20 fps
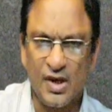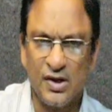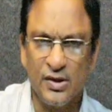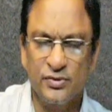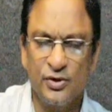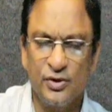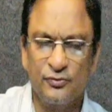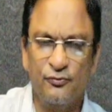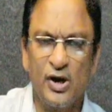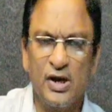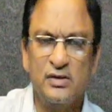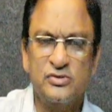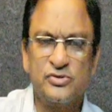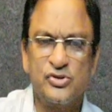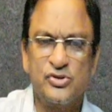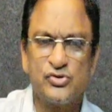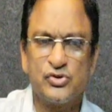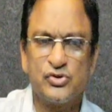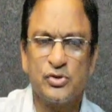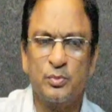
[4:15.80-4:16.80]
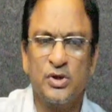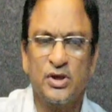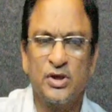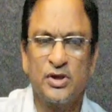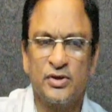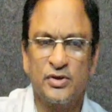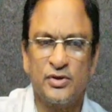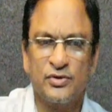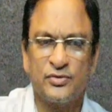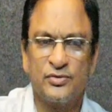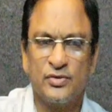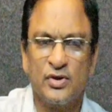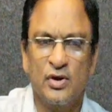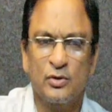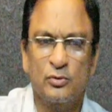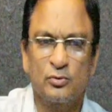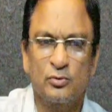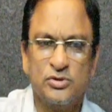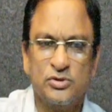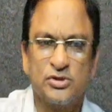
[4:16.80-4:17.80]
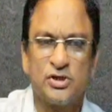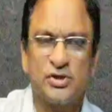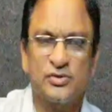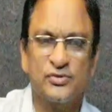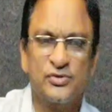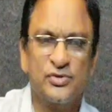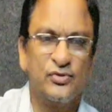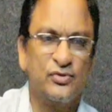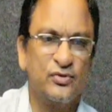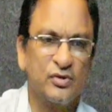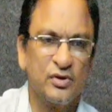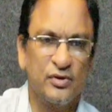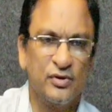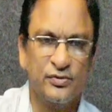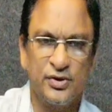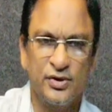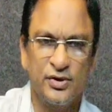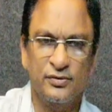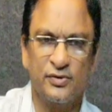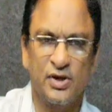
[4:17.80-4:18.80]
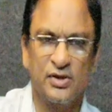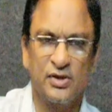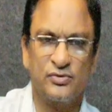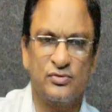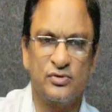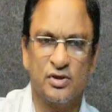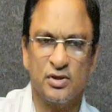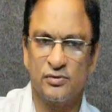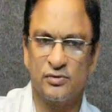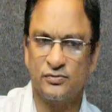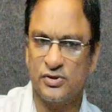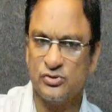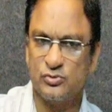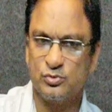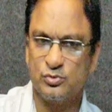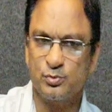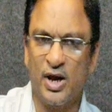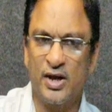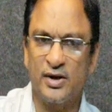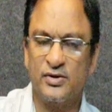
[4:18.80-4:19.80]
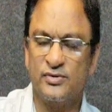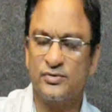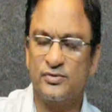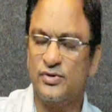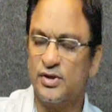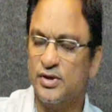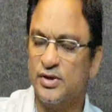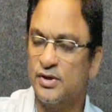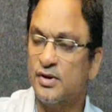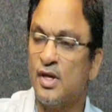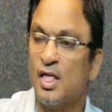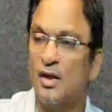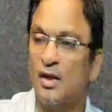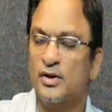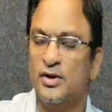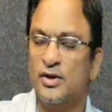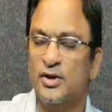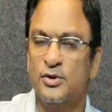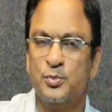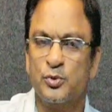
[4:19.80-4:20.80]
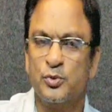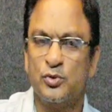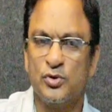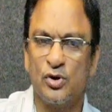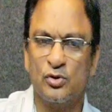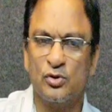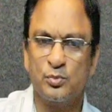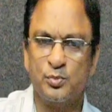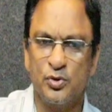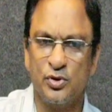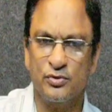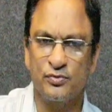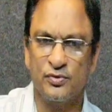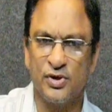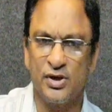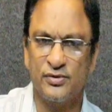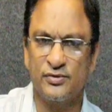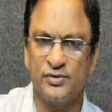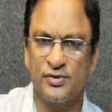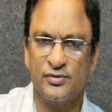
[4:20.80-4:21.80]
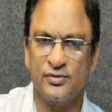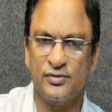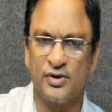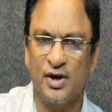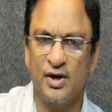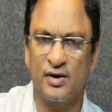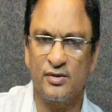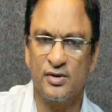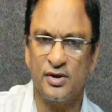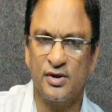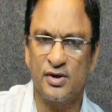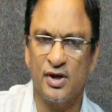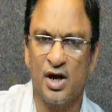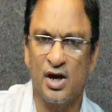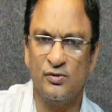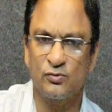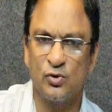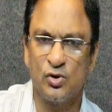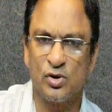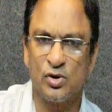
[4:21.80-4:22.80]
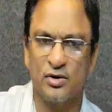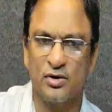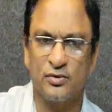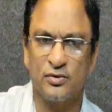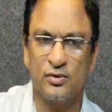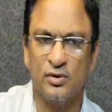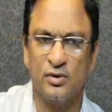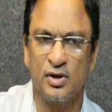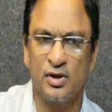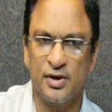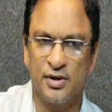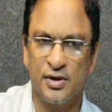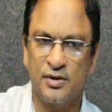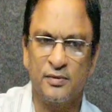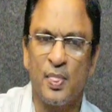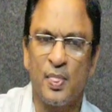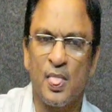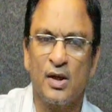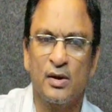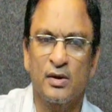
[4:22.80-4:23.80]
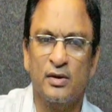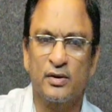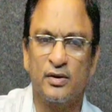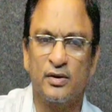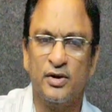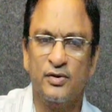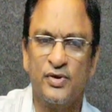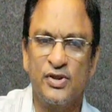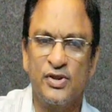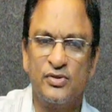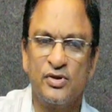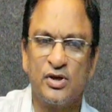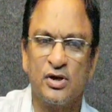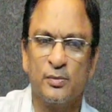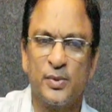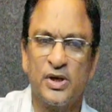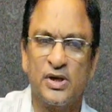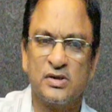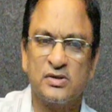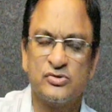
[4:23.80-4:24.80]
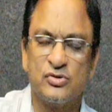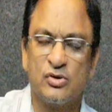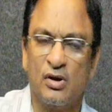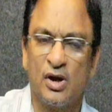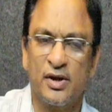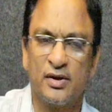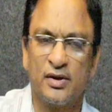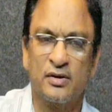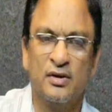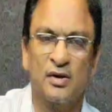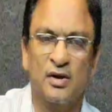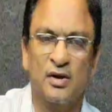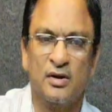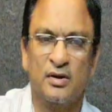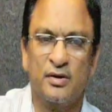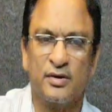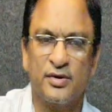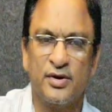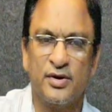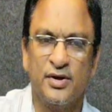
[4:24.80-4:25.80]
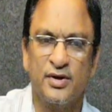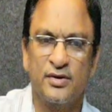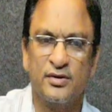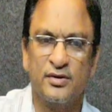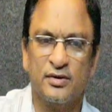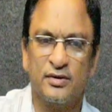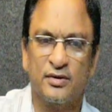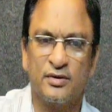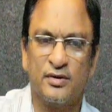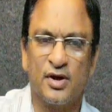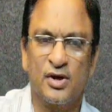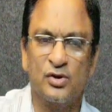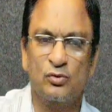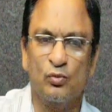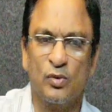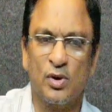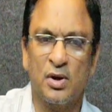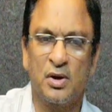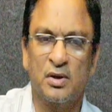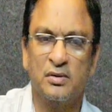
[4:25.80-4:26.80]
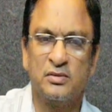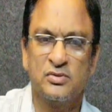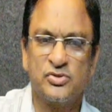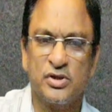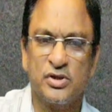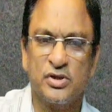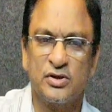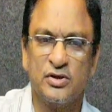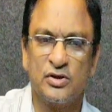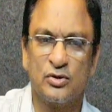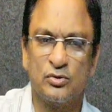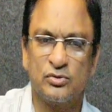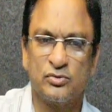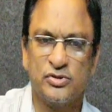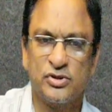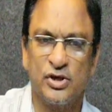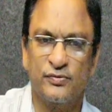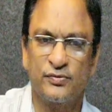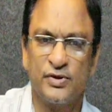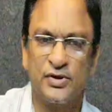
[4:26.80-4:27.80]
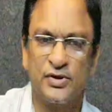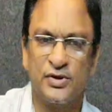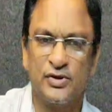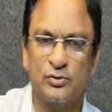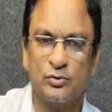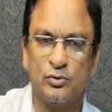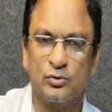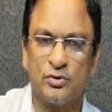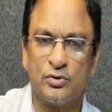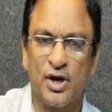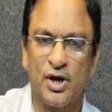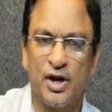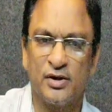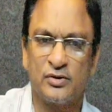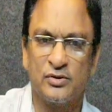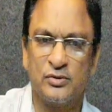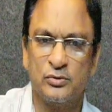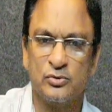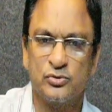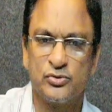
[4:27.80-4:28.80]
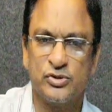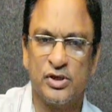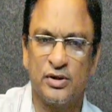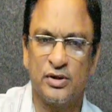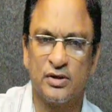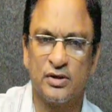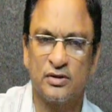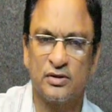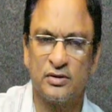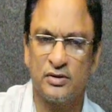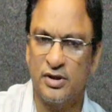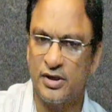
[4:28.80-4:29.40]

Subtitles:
the file system layers, which consisting of the device drivers, manage the input-output devices at the I/O control layer, given the commands like read drive 1, cylinder 72, track 2, sector